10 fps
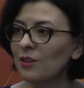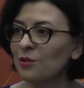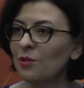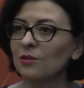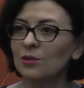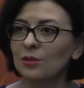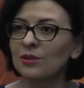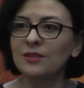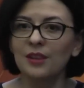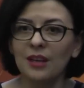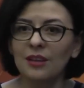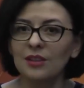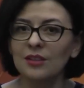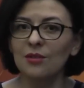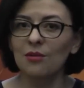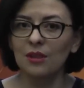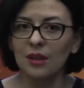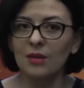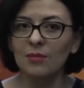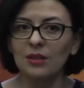to those thinkers who
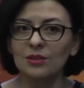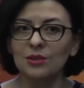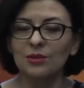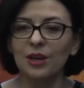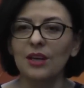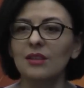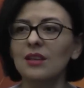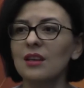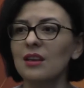think about Ukraine,